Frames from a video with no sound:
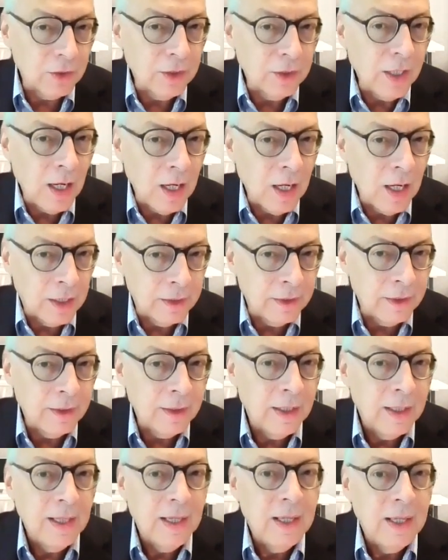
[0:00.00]
done,
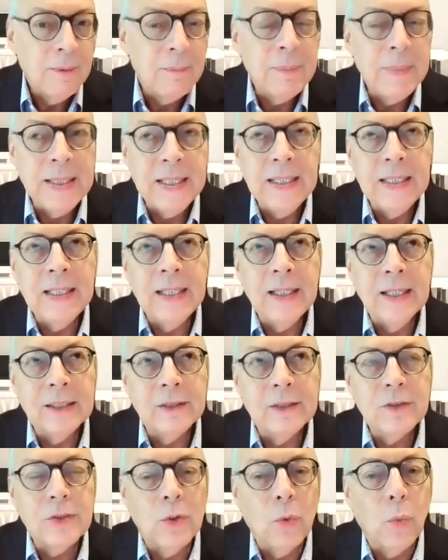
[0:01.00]
meaning
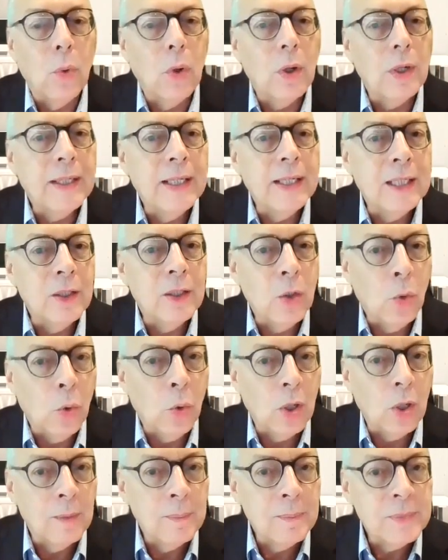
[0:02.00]
it's the working
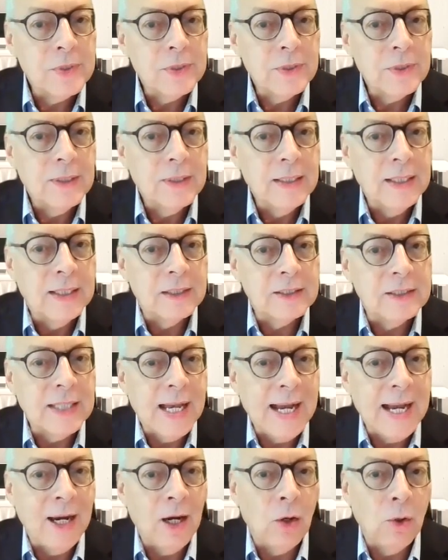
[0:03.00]
norms, it's
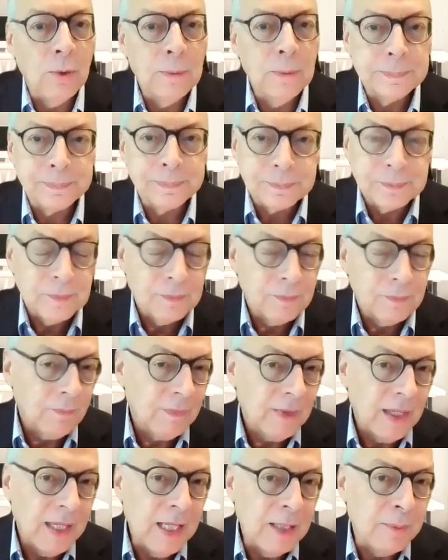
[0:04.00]
how
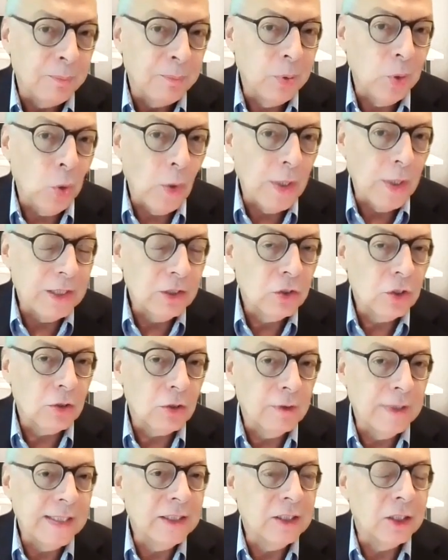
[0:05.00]
employees
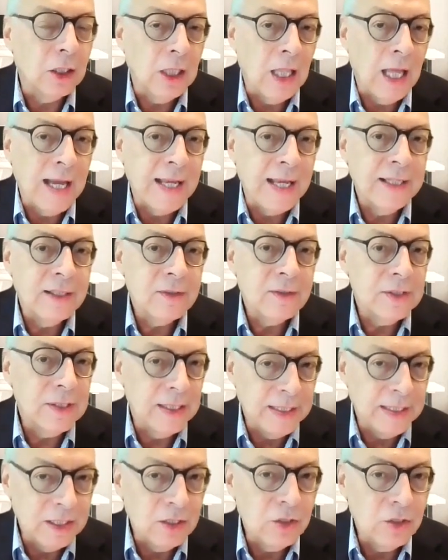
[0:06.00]
treat clients
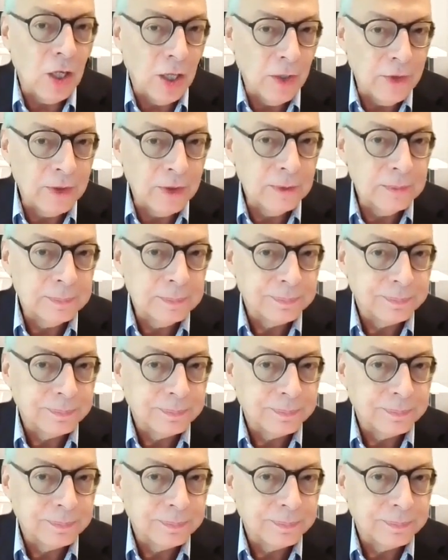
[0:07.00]
and each other.